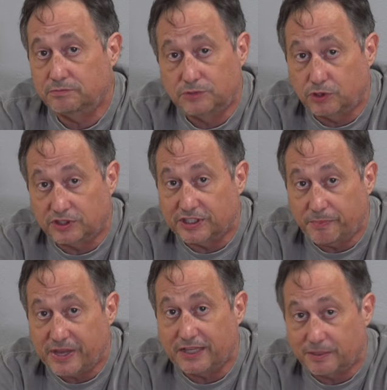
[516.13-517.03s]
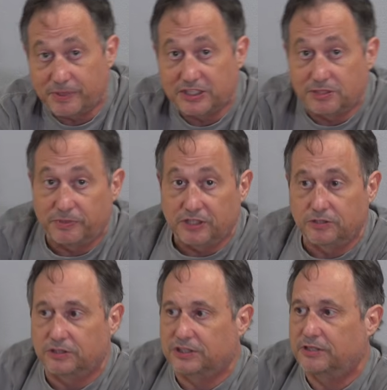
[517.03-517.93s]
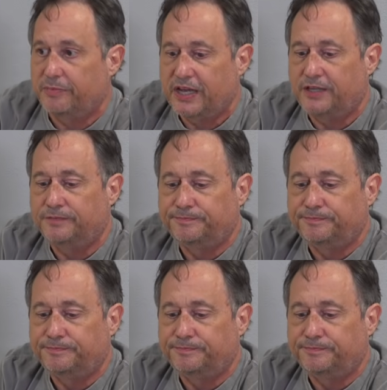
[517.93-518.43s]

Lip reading: cooked in a pan, the pizza being cooked in a pan.